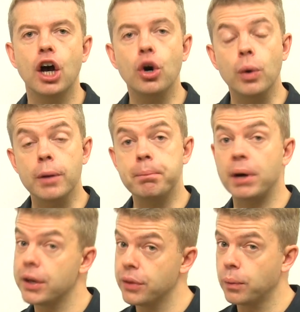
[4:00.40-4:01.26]
Oh, and
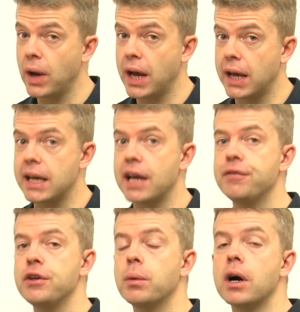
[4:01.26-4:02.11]
by the way,
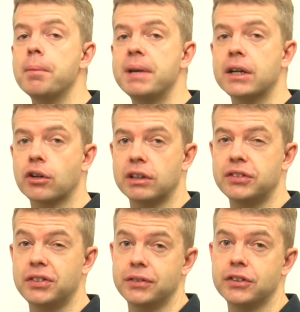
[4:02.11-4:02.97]
if you are being
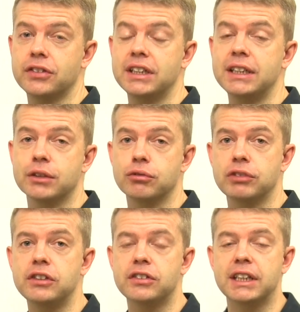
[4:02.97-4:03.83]
aggressive and stealing and
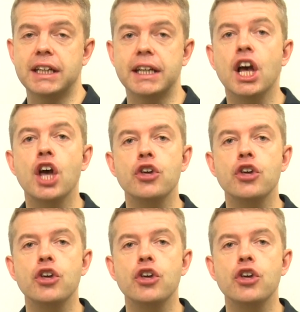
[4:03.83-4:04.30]
re-stealing,